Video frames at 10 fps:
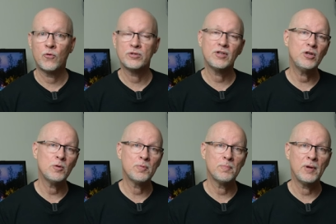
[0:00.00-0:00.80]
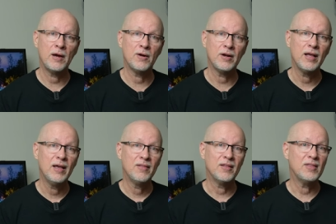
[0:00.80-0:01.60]
for so that you're prepared,
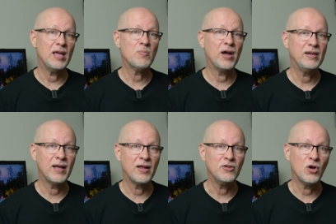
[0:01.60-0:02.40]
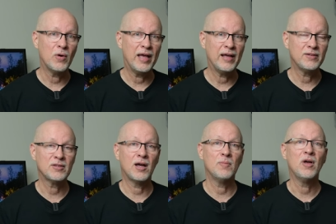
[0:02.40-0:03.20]
that they might not know ahead of
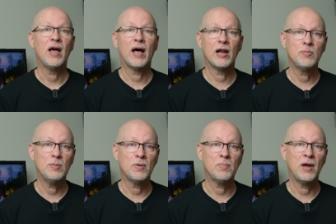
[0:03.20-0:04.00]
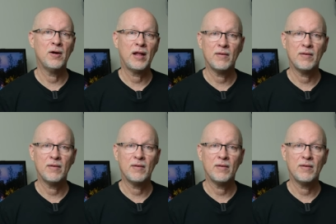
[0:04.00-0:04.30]
time how to be prepared,